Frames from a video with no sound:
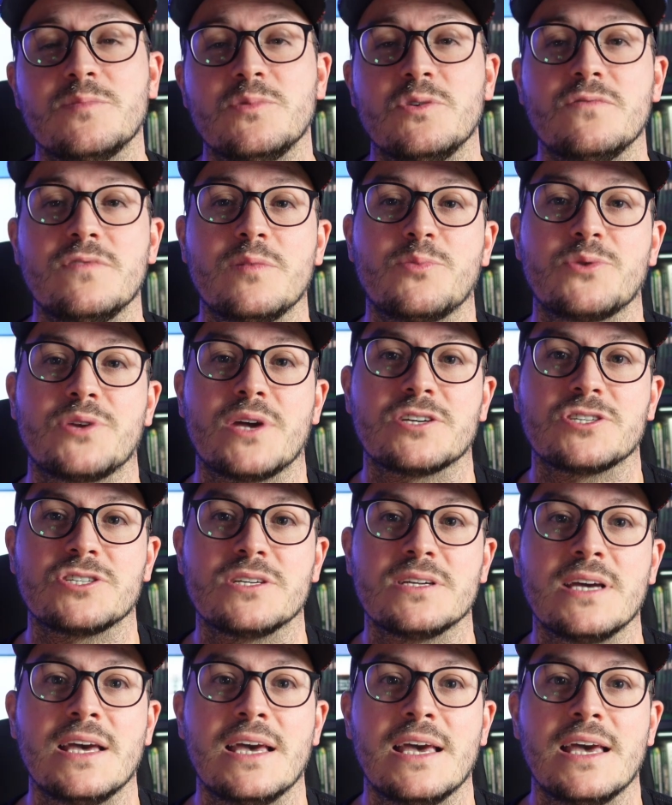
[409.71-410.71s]
UV
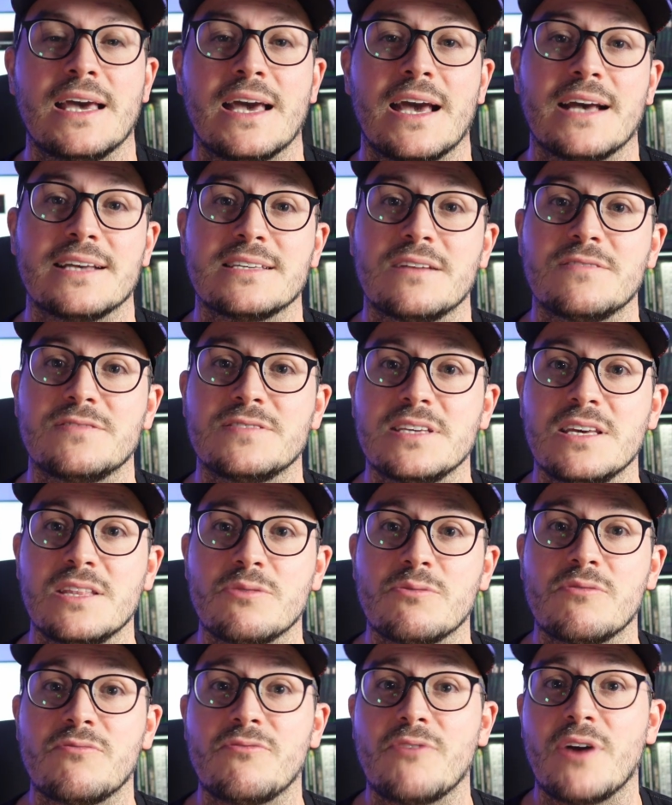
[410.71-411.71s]
protection, as I've seen the
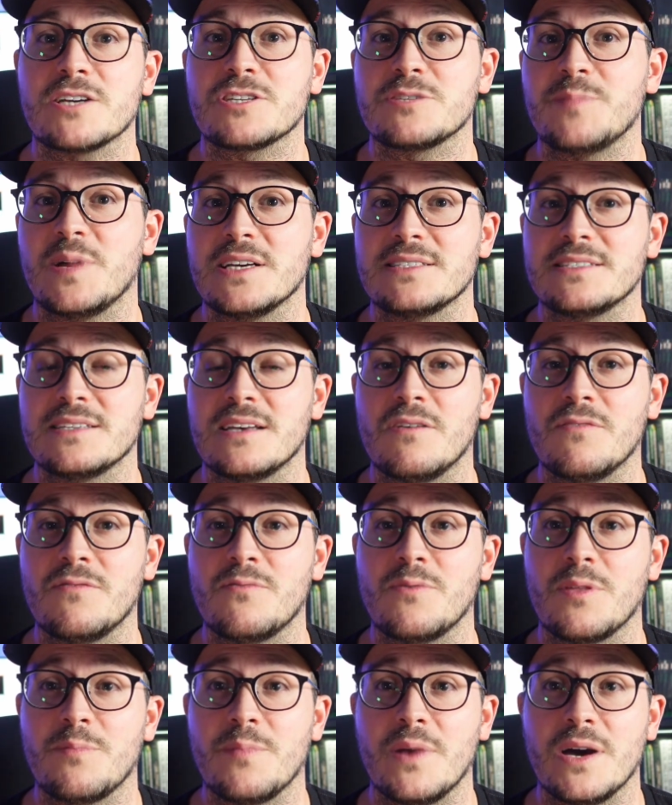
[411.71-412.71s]
refraction myself
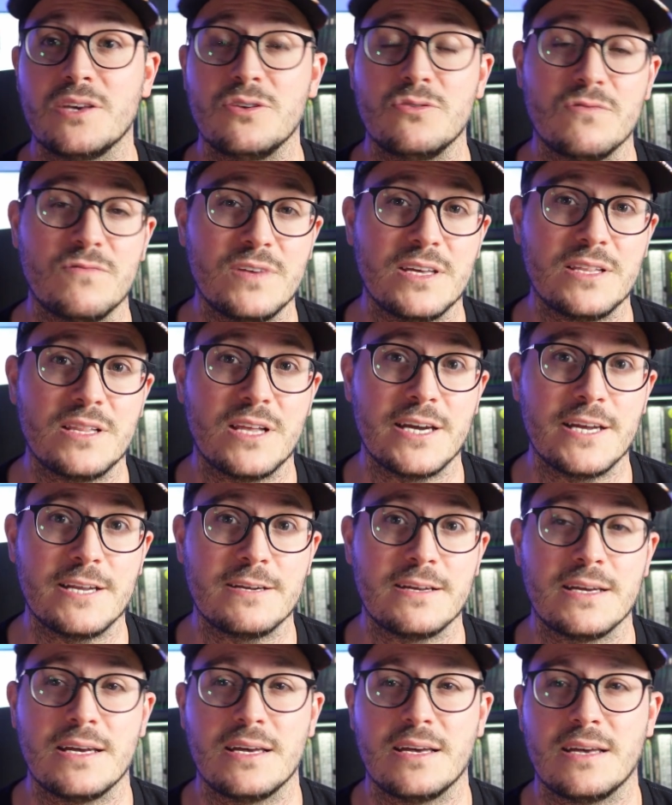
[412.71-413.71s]
with my UV
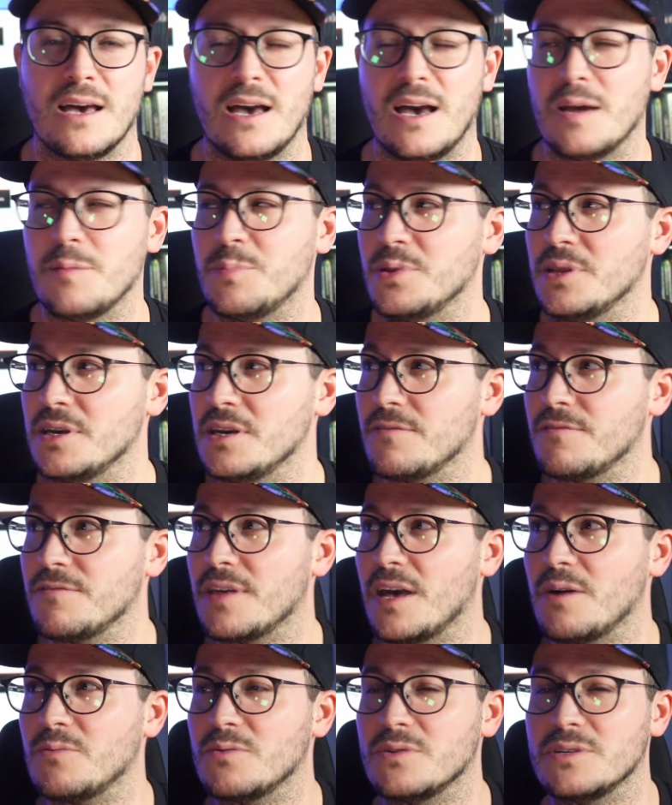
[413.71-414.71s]
light. I believe
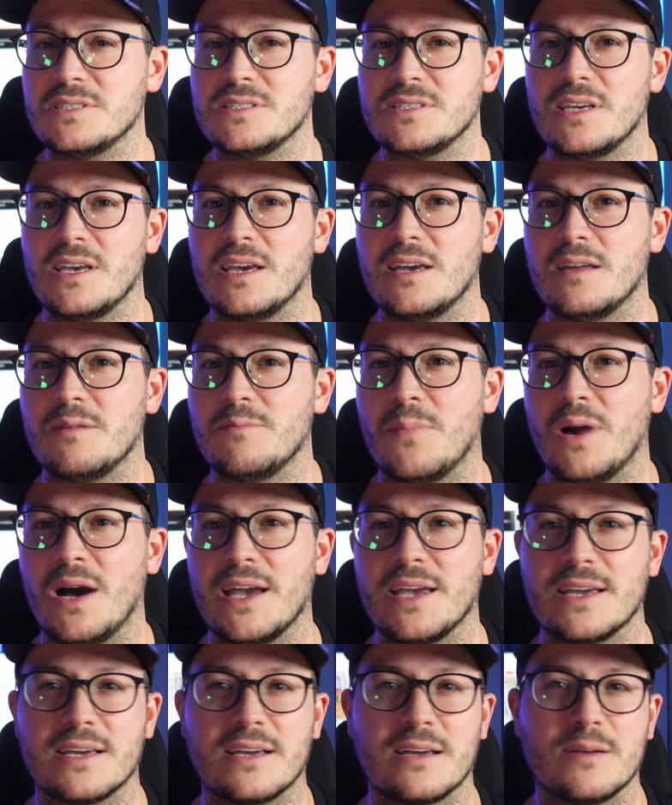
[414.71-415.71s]
that was in
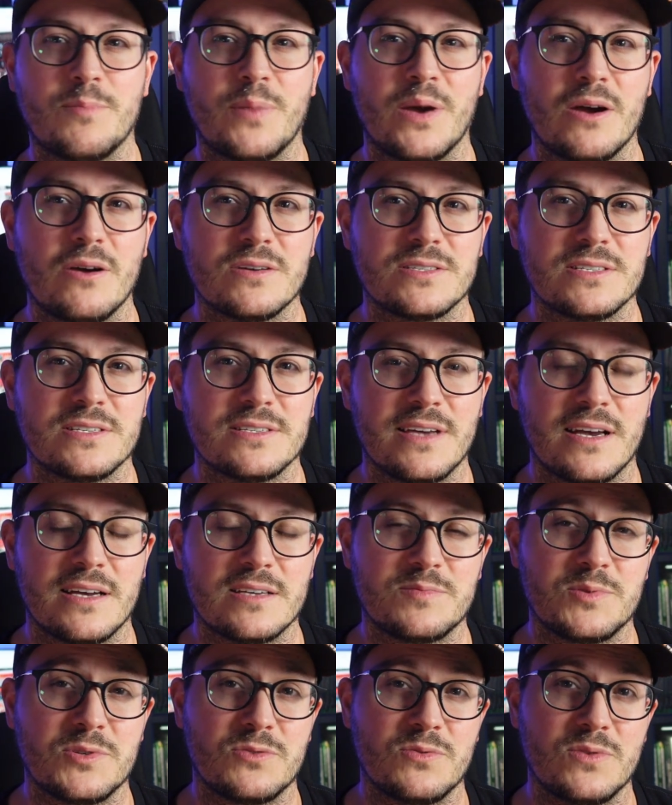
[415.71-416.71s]
my comparison
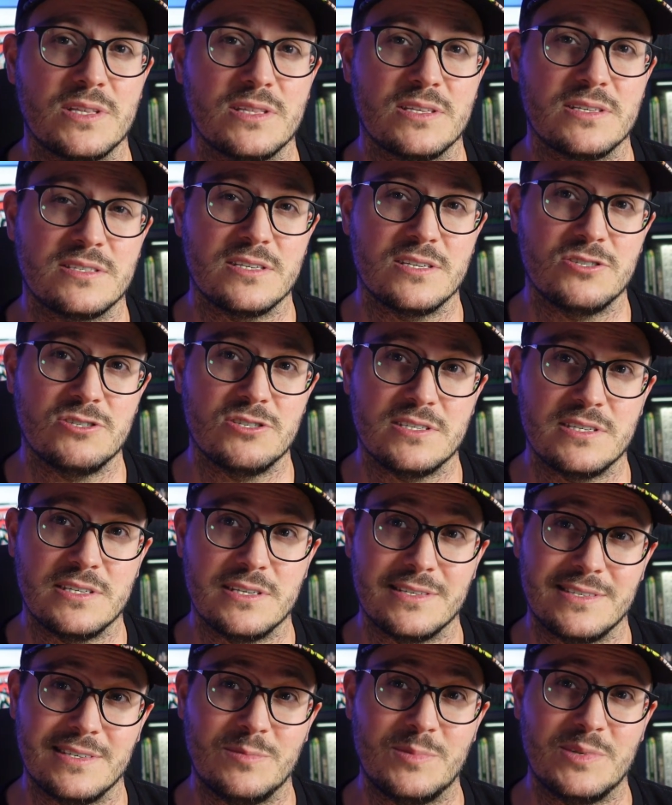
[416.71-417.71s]
test between the CGC
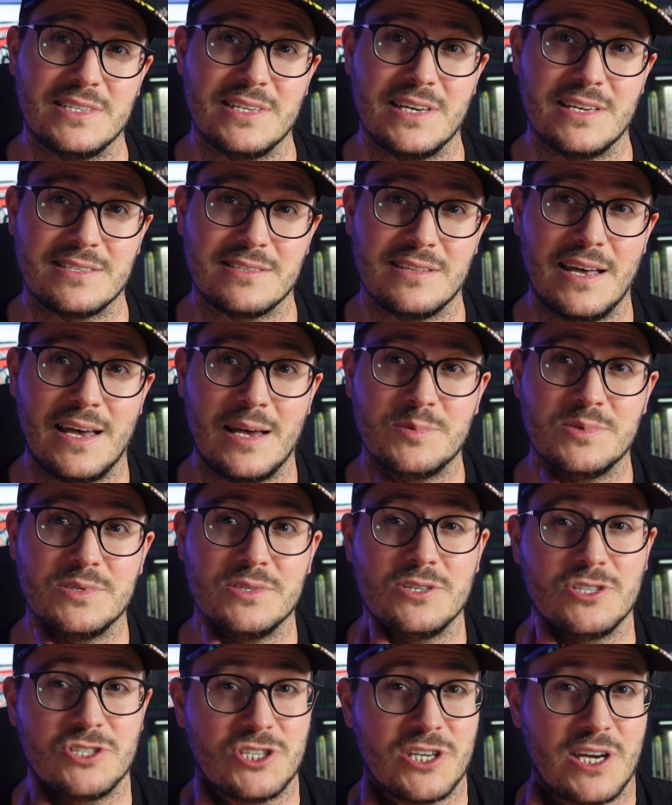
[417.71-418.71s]
and CBCS slabs.
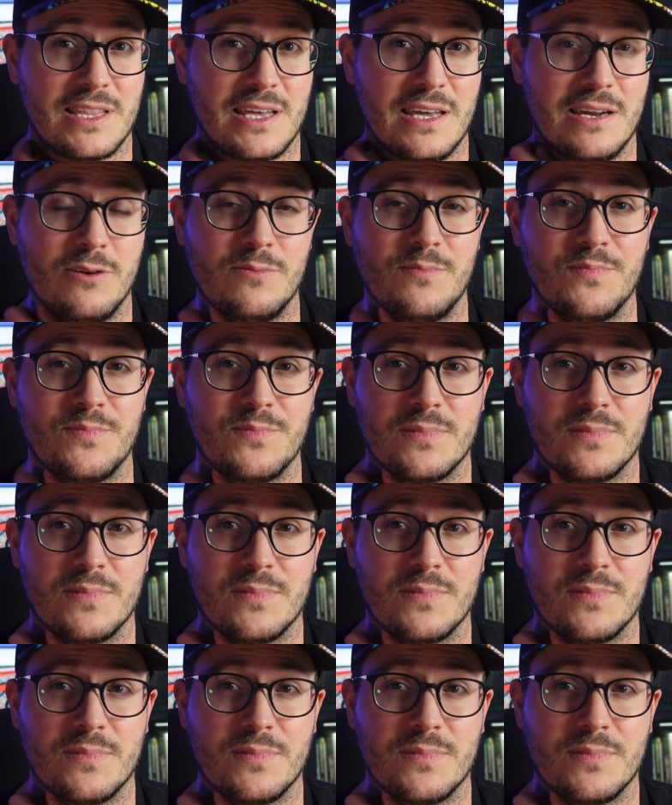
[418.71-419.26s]
You can check that out.